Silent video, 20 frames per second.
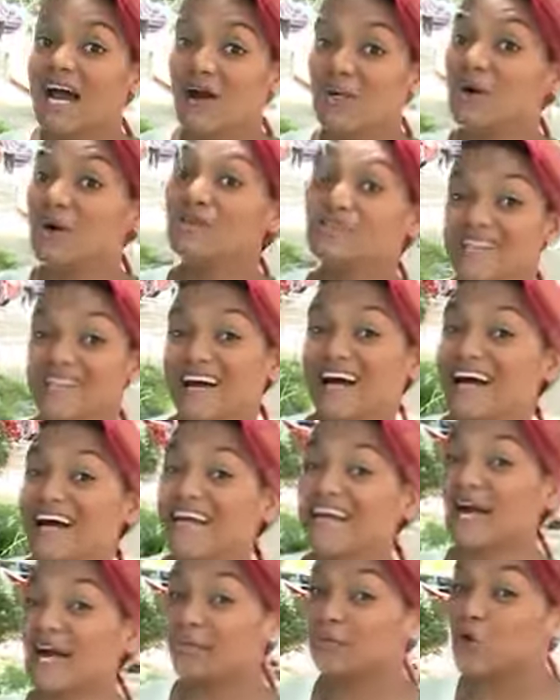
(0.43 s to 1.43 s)
I won't
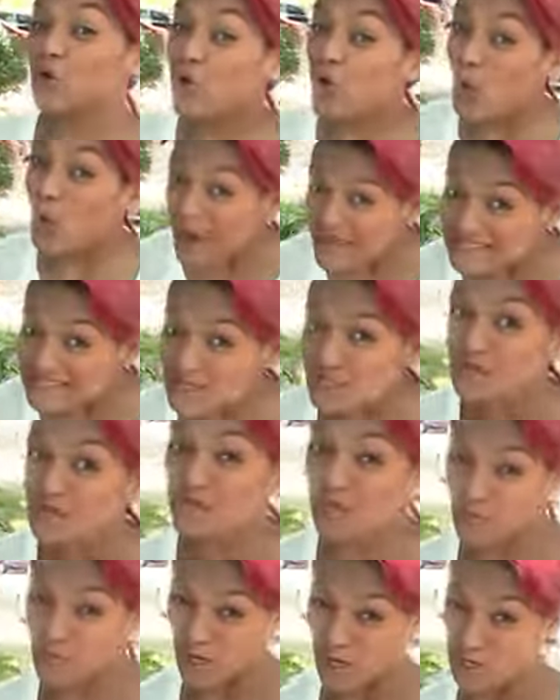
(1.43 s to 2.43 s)
lie, I'm quite
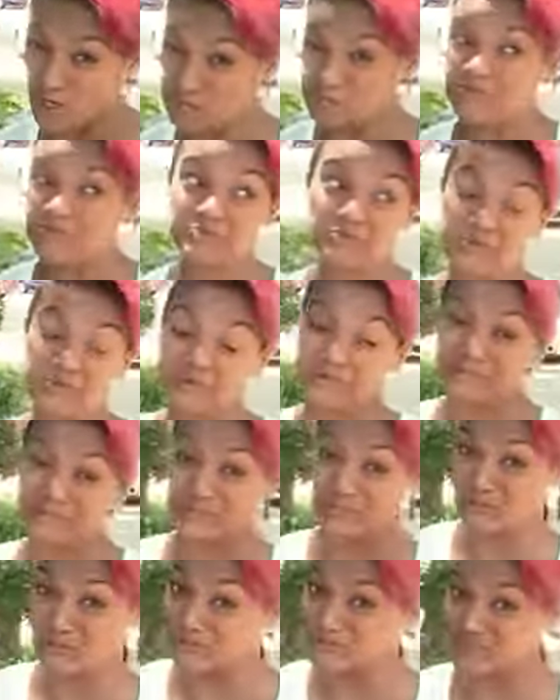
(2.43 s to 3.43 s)
overwhelmed between
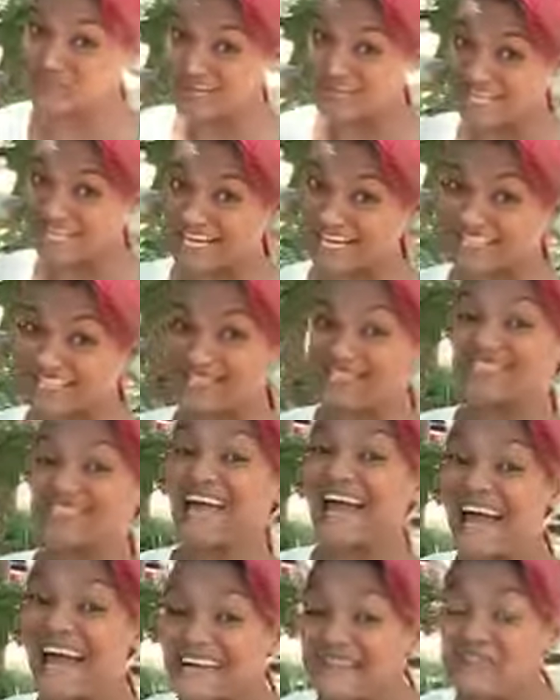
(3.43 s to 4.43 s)
the use of my gadgets
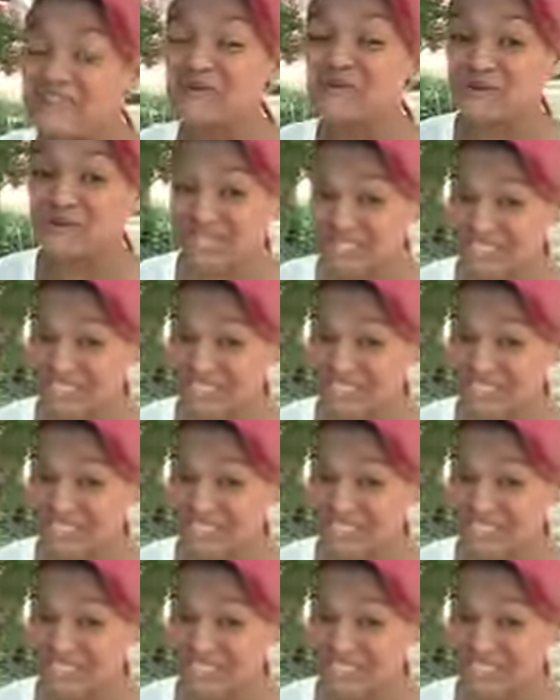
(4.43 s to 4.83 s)
and the